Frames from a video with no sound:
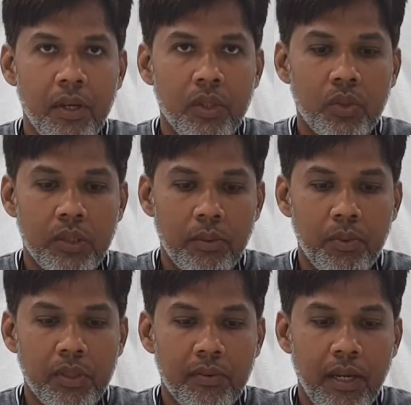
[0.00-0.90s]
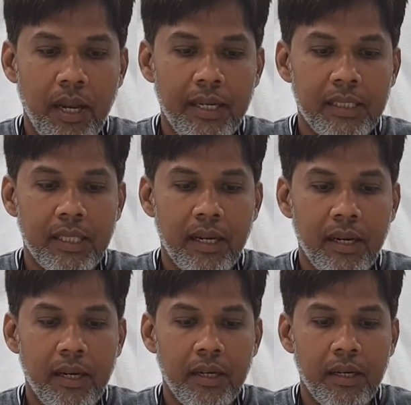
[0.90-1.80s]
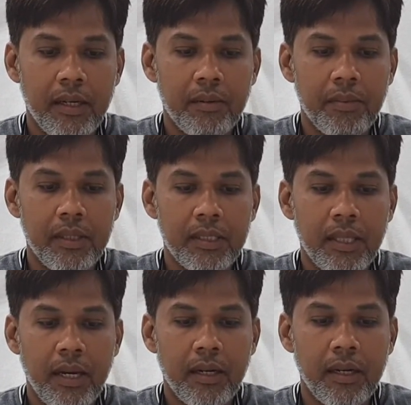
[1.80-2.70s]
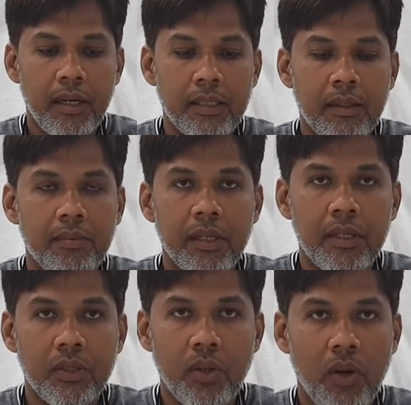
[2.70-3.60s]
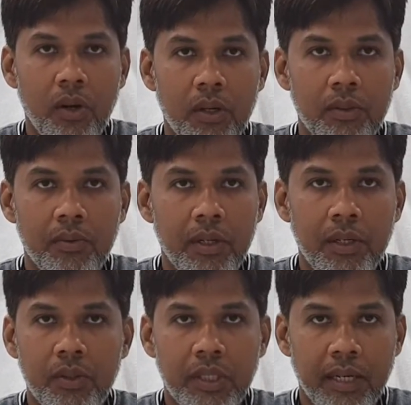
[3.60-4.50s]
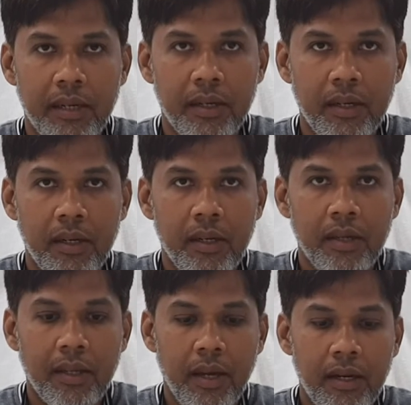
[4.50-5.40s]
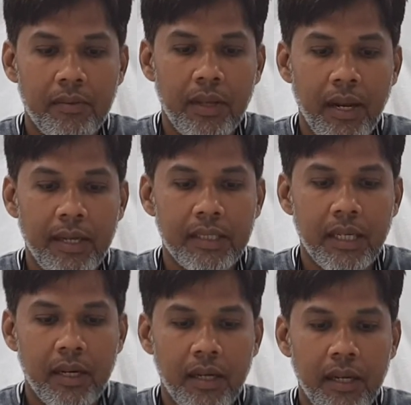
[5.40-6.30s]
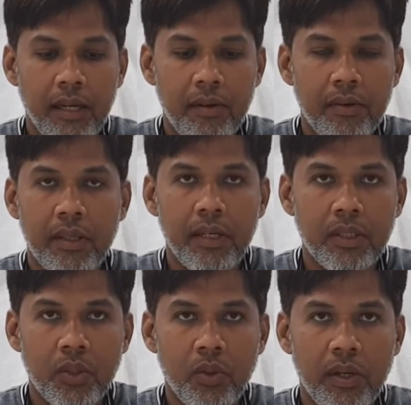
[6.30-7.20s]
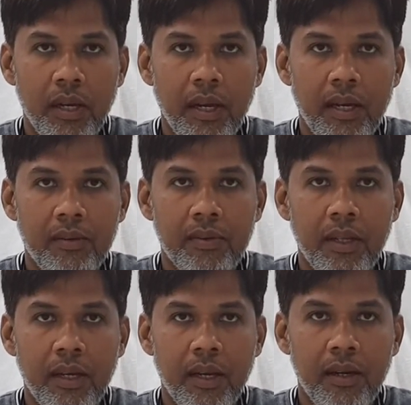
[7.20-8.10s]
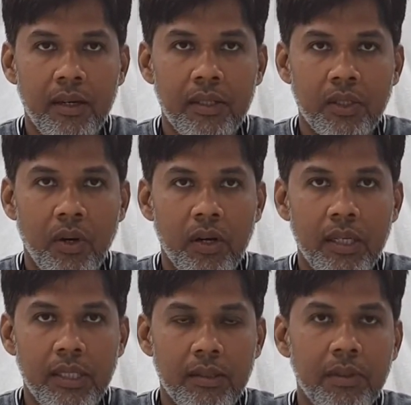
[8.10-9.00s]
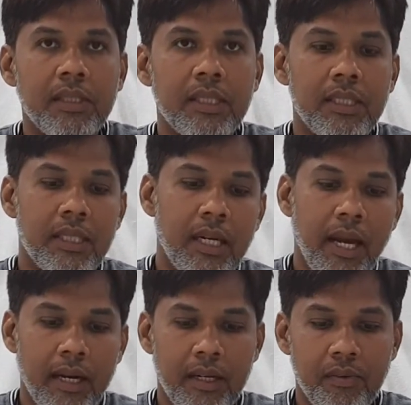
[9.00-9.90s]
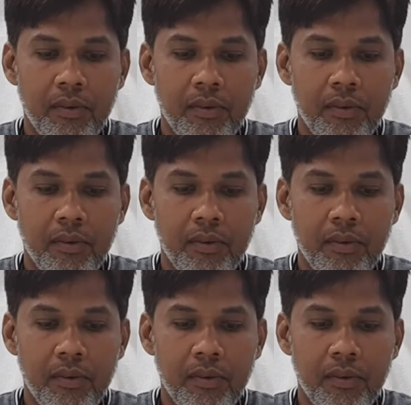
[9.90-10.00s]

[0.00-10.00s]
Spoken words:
So suppose if the lights are red, it means that something is wrong, we need to check it. And if the lights are green, everything is okay, and if it is orange, it means it is inactive.